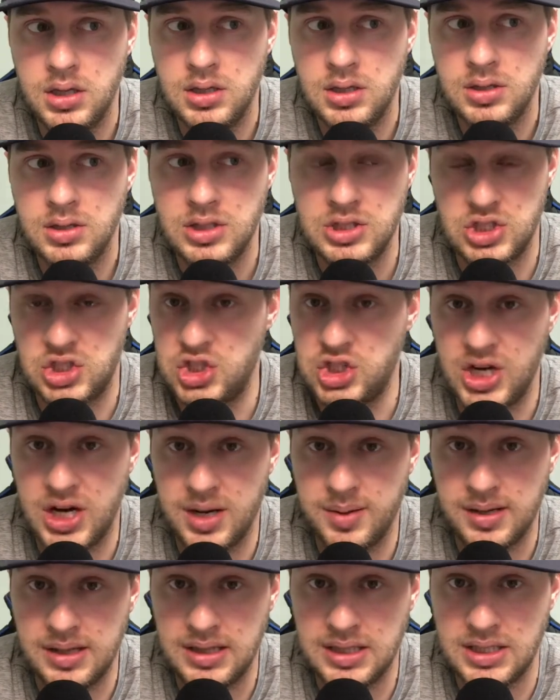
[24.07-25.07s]
Since
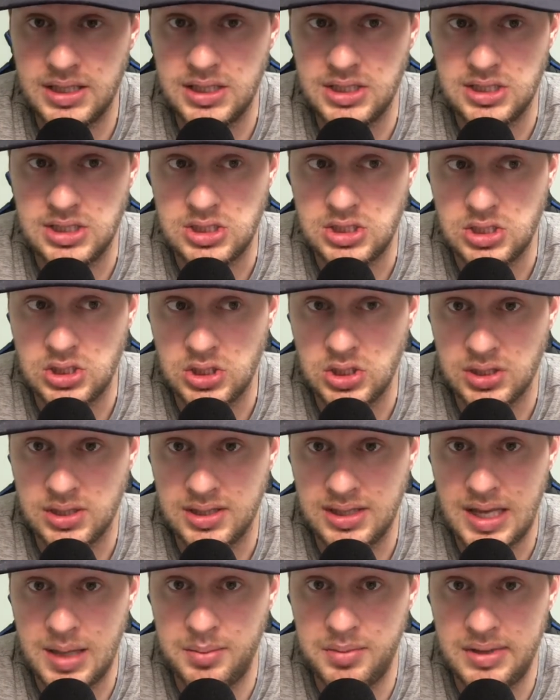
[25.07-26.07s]
Jeremy Lin took
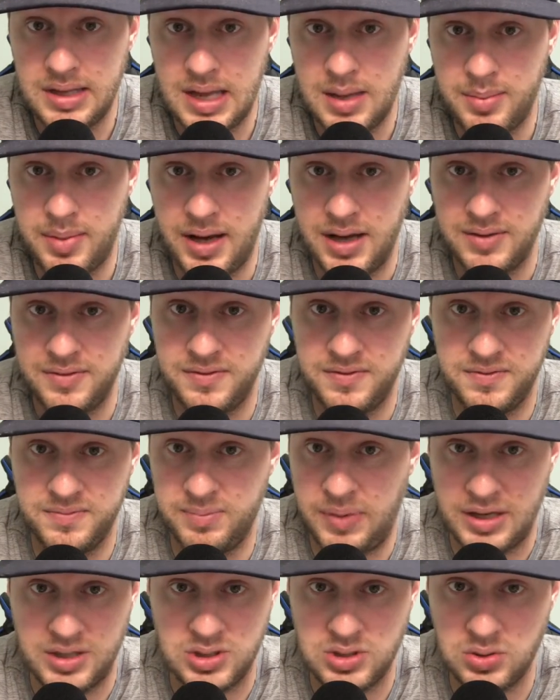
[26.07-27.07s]
the NBA
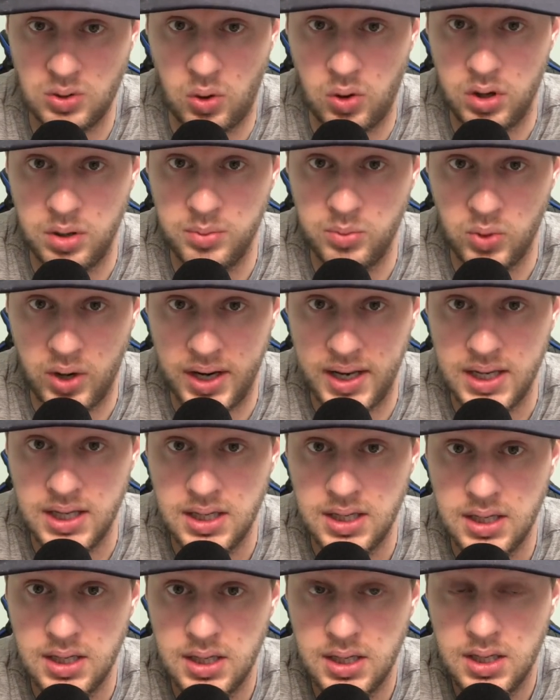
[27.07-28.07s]
by storm, right?
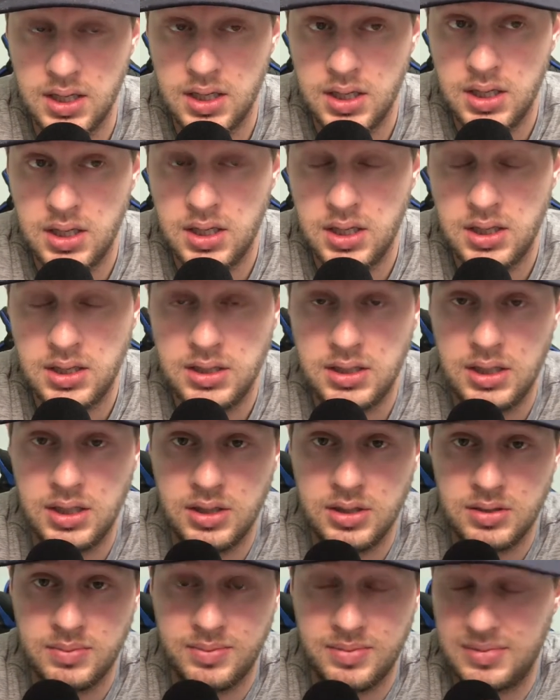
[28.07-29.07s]

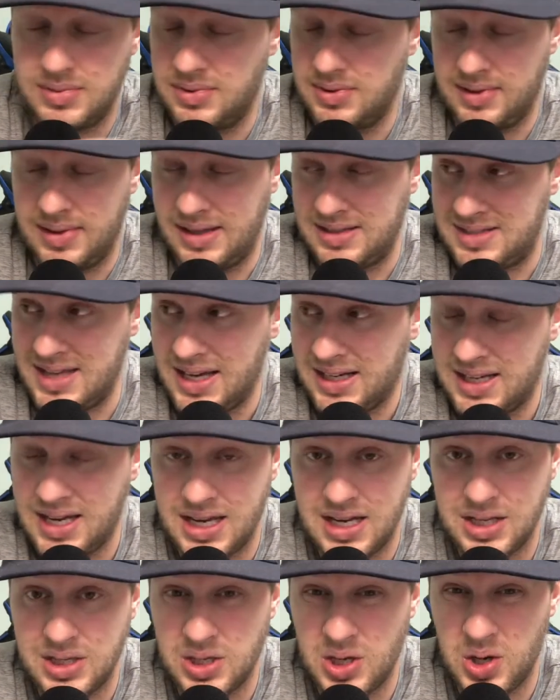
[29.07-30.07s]
A
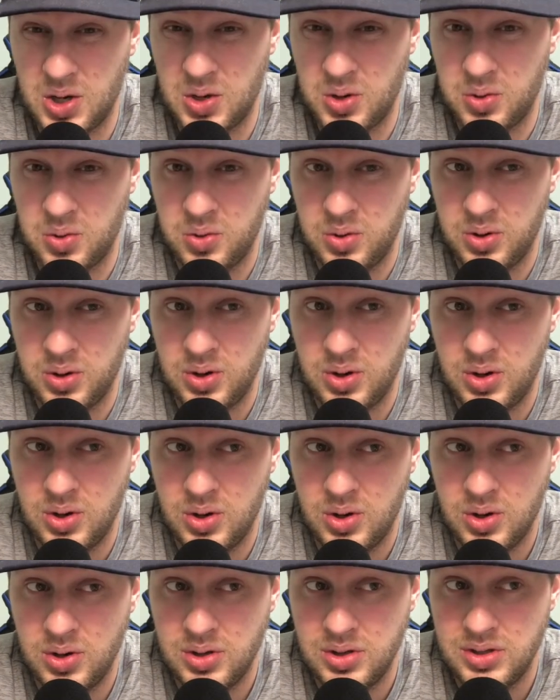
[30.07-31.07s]
decade ago,
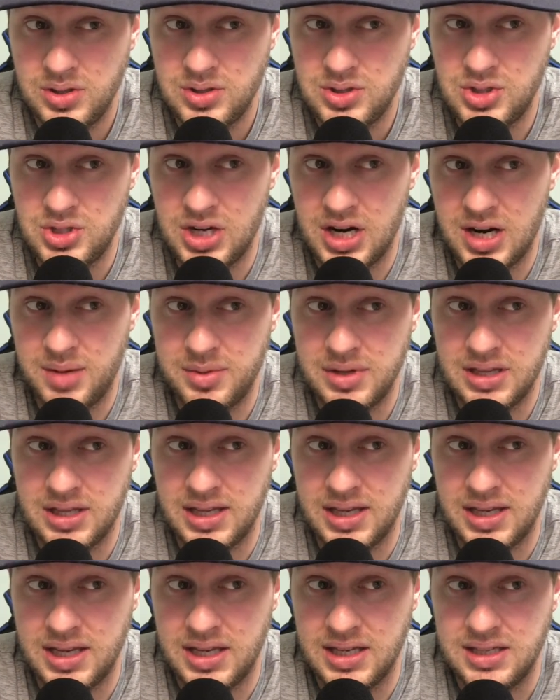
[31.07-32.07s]
Jeremy
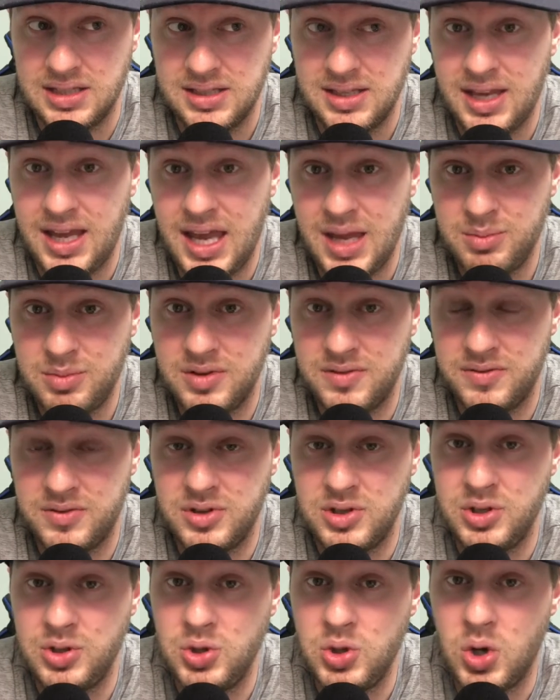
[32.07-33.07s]
Lin came in for the
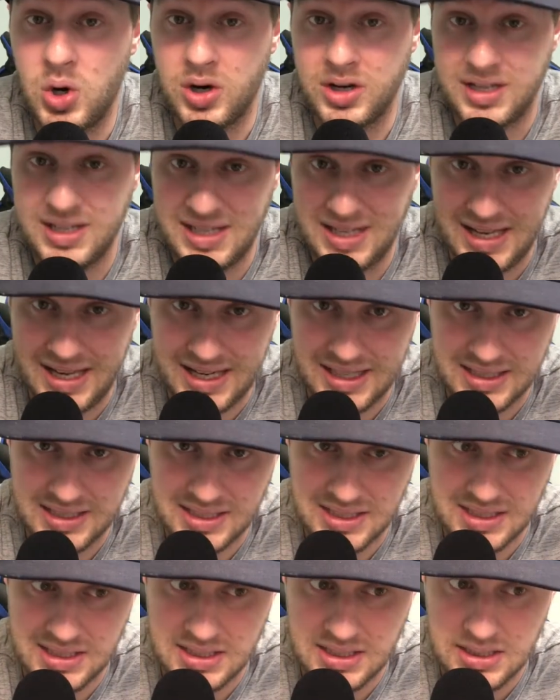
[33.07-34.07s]
New York
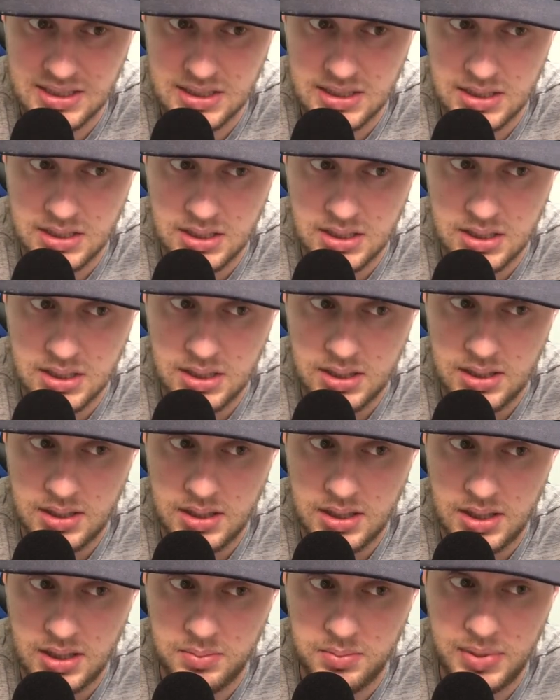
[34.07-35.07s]
Knicks
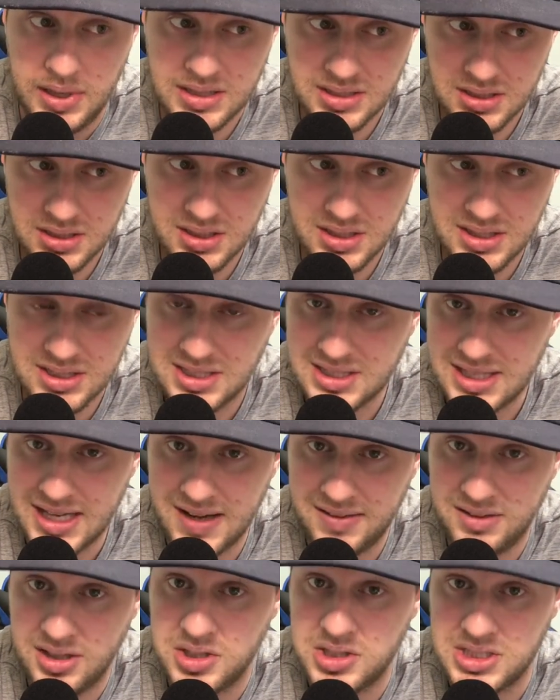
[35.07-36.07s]
and basically
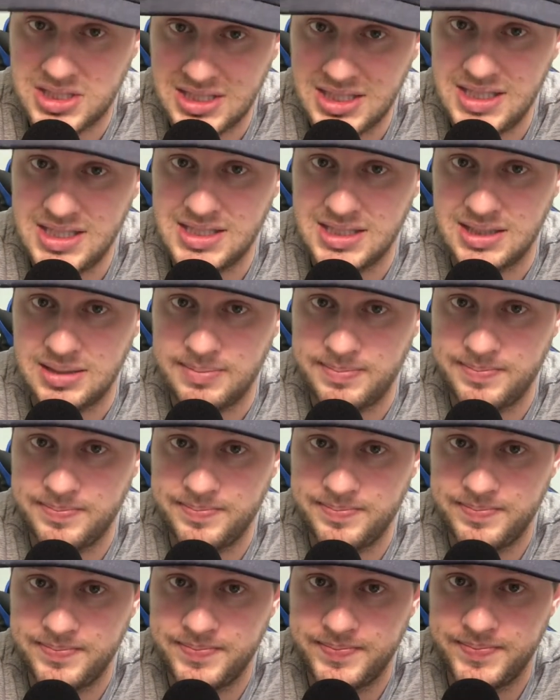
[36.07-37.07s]
saved their season.
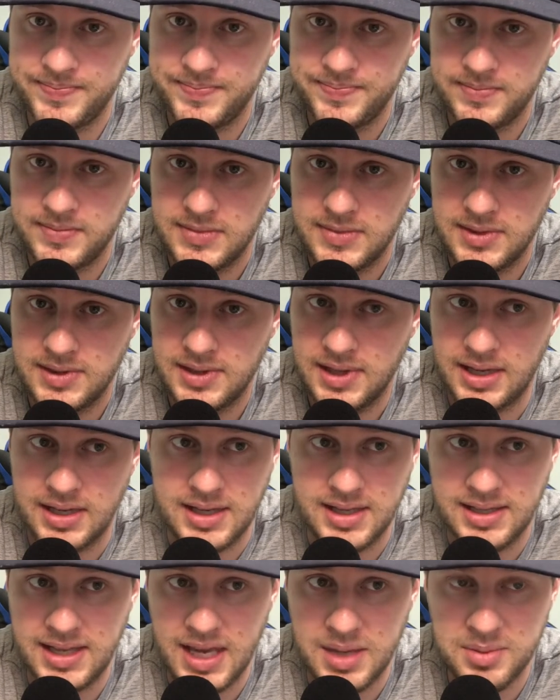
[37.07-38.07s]
Like, he
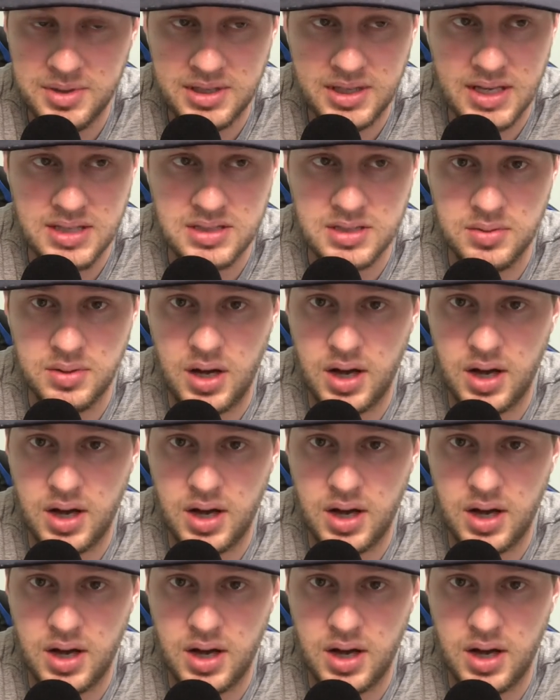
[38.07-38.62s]
came in against the